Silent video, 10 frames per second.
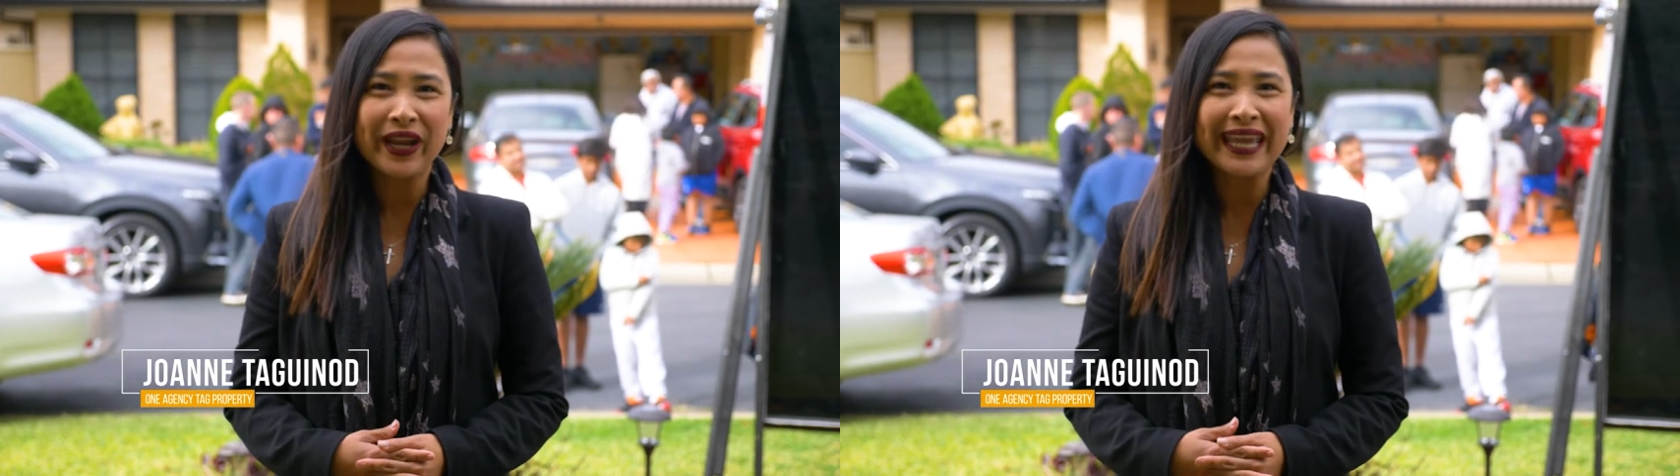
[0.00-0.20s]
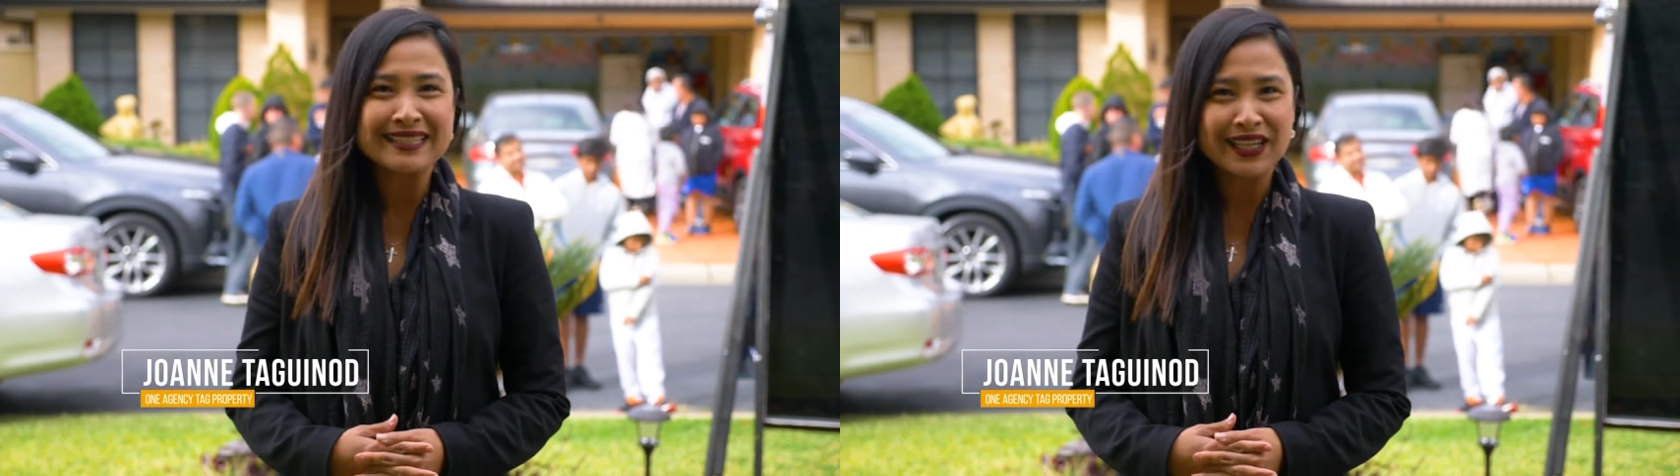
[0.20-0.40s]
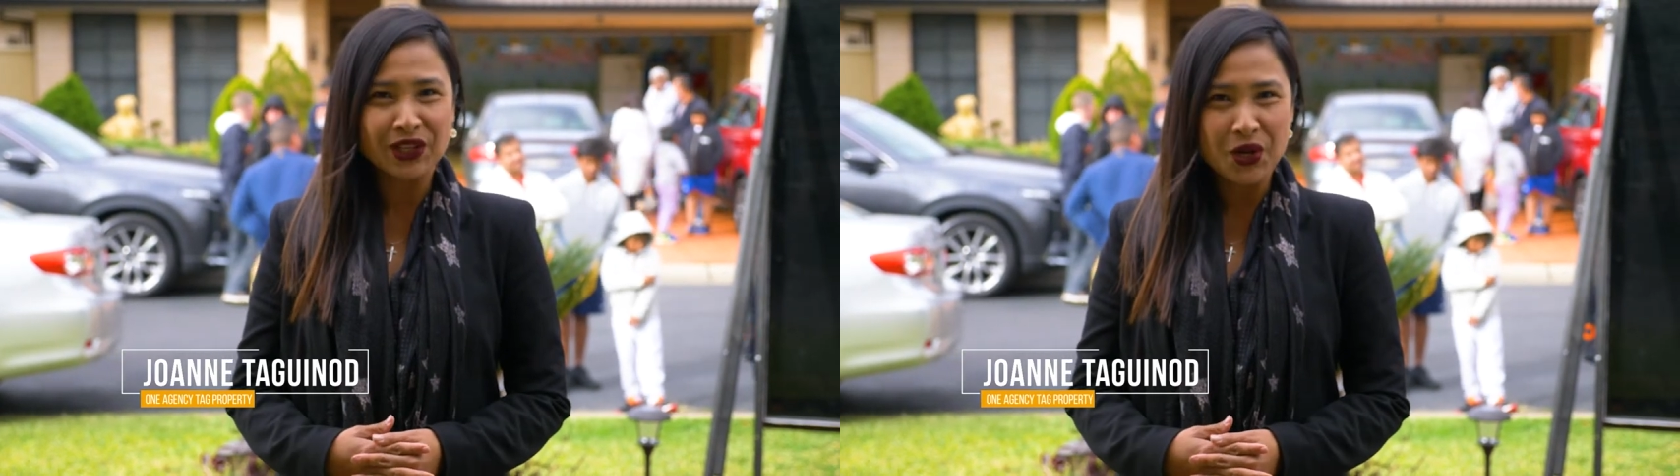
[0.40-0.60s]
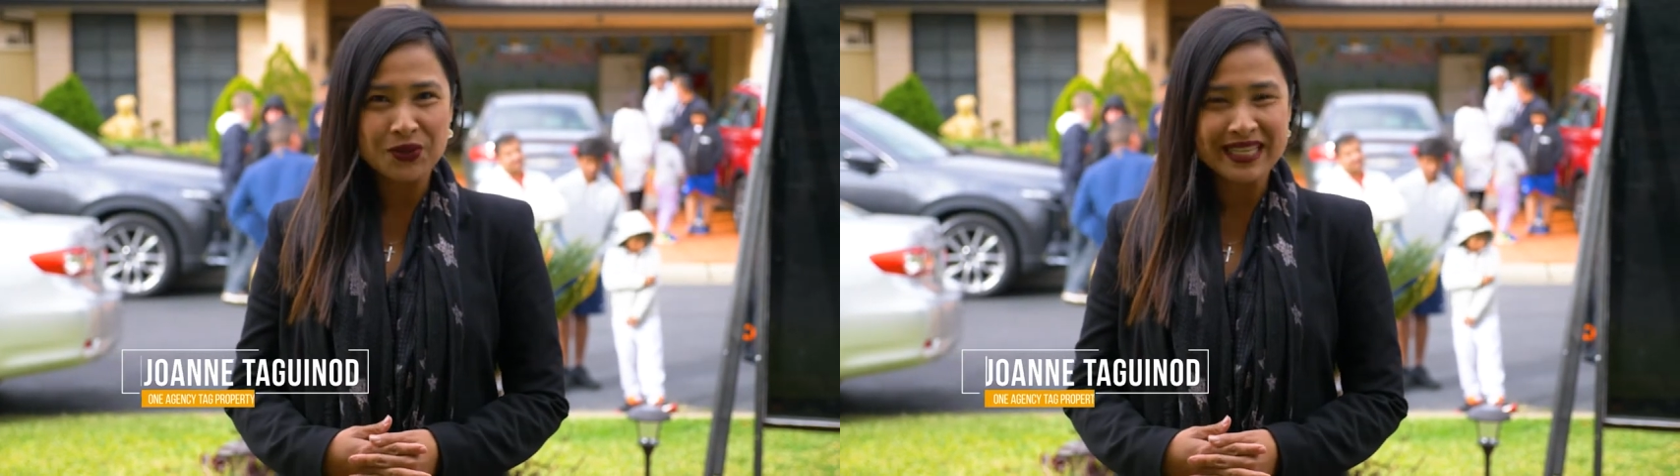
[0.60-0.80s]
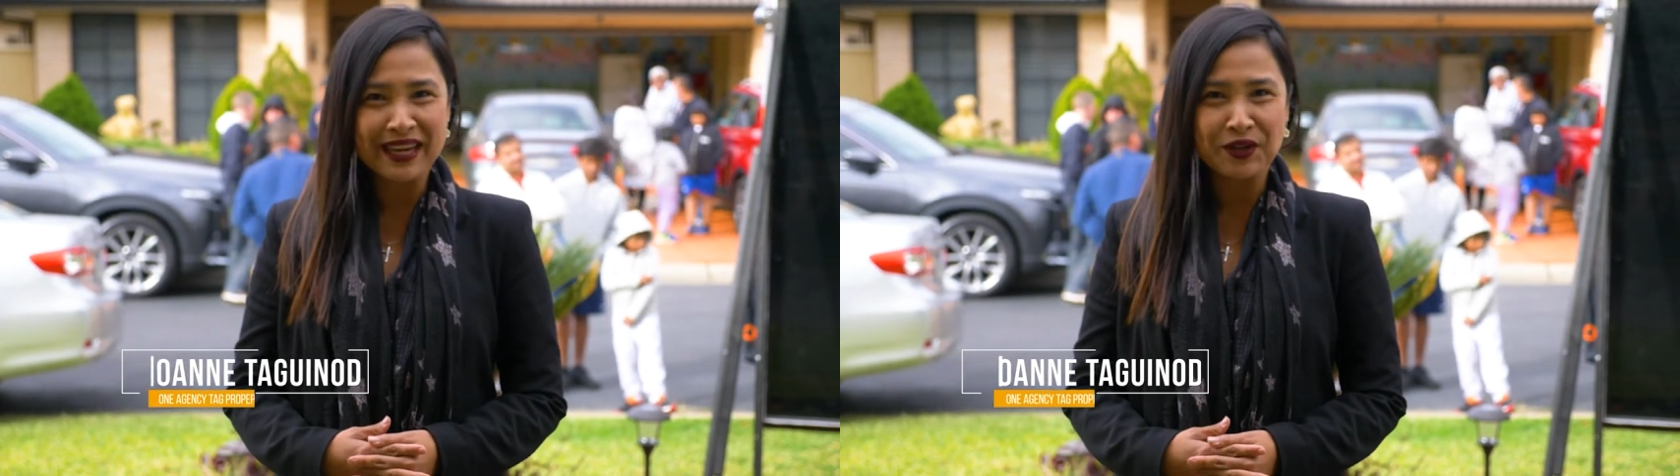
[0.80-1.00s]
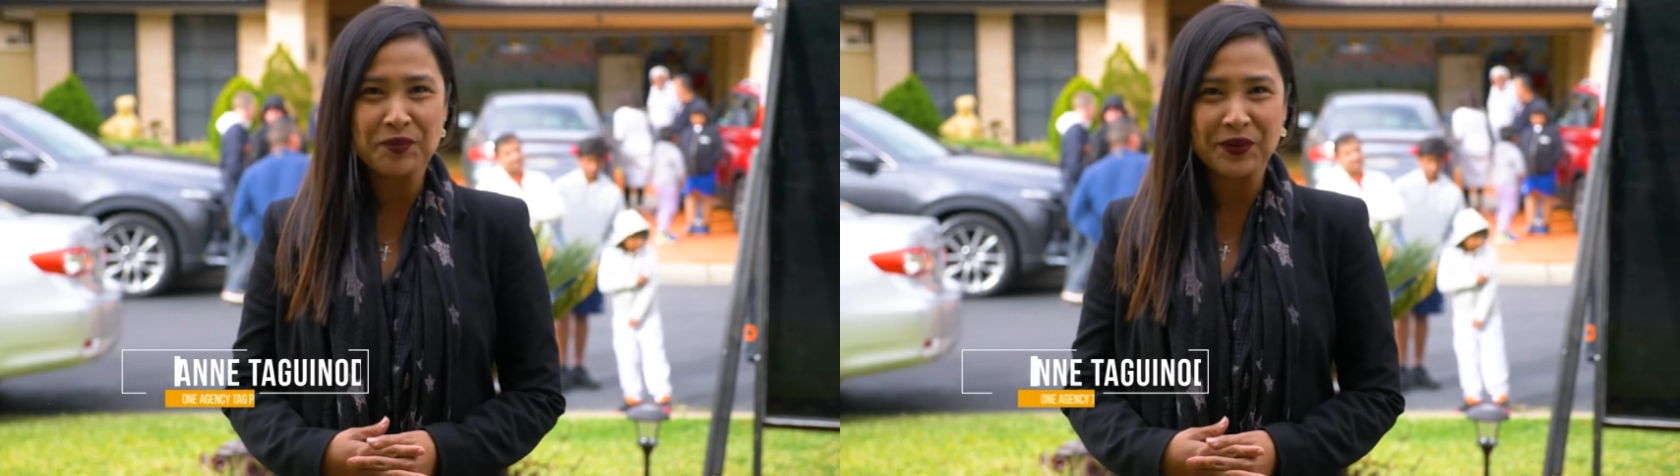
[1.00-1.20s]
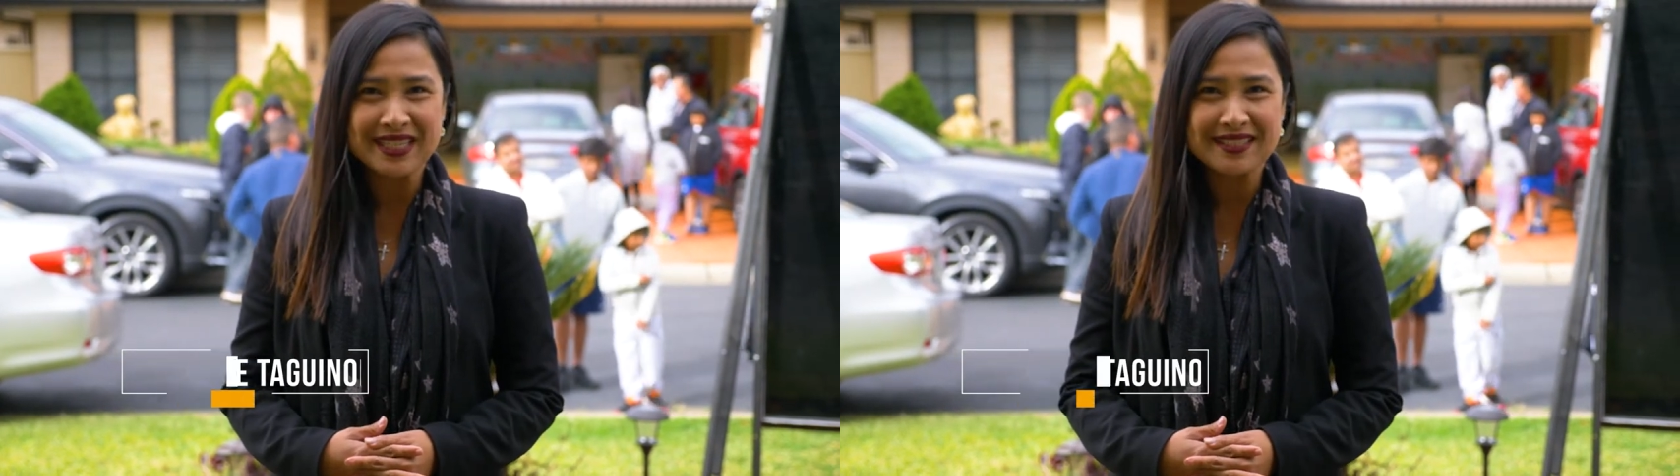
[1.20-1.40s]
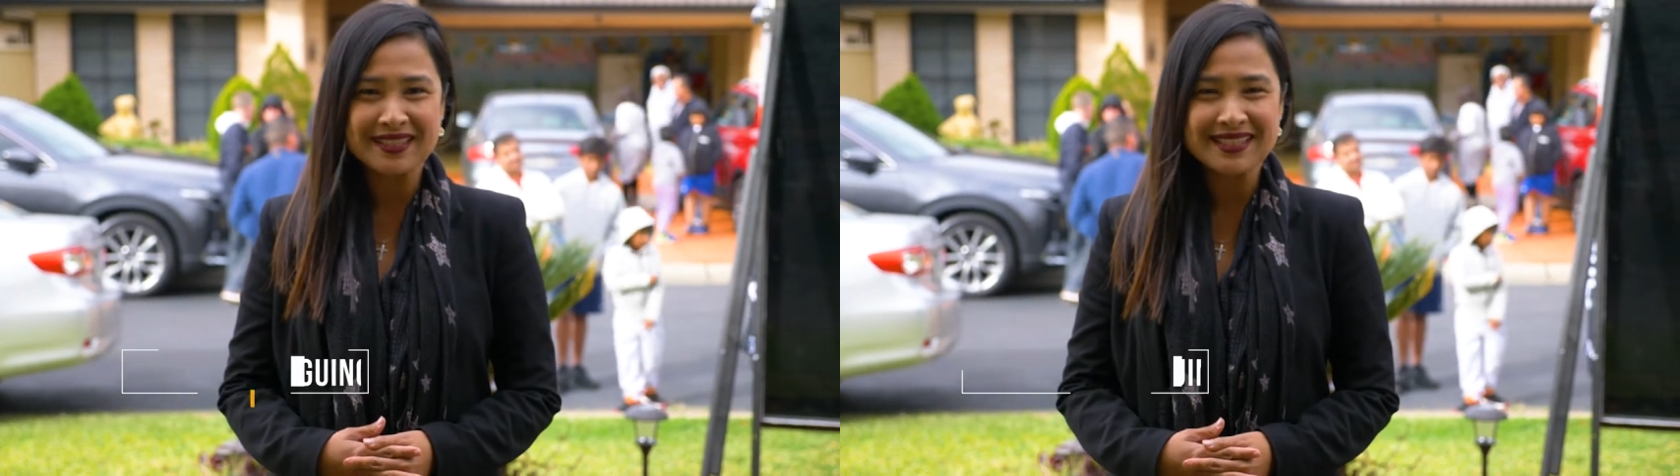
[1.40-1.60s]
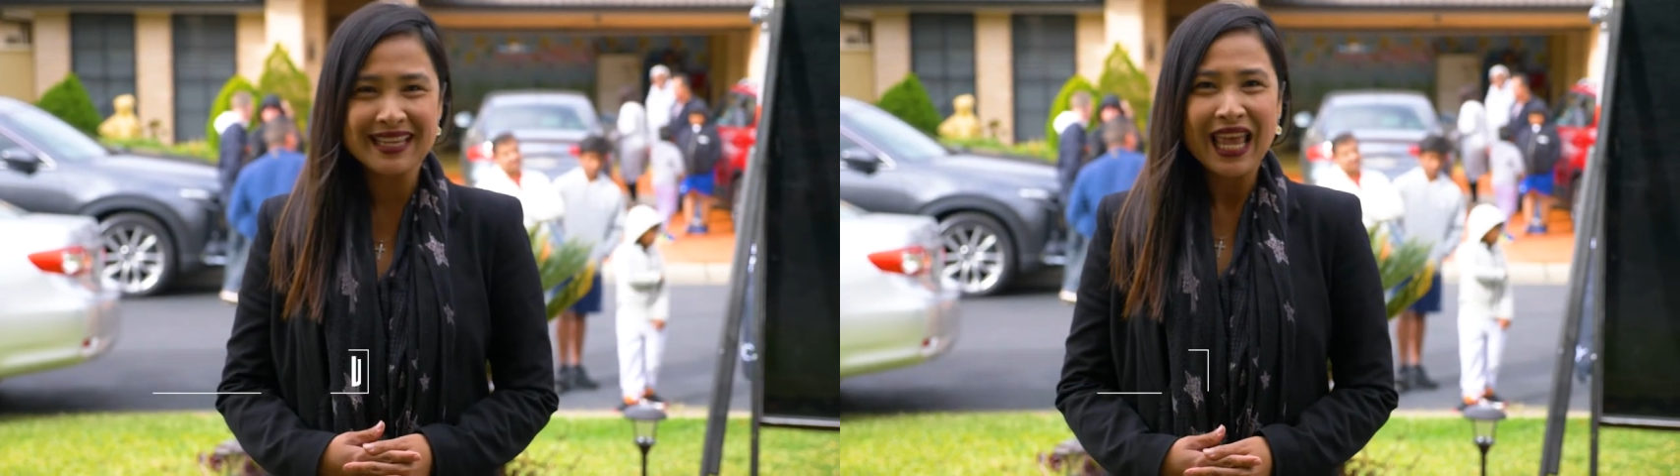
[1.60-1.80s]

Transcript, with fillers: Henty Close here in Prestons.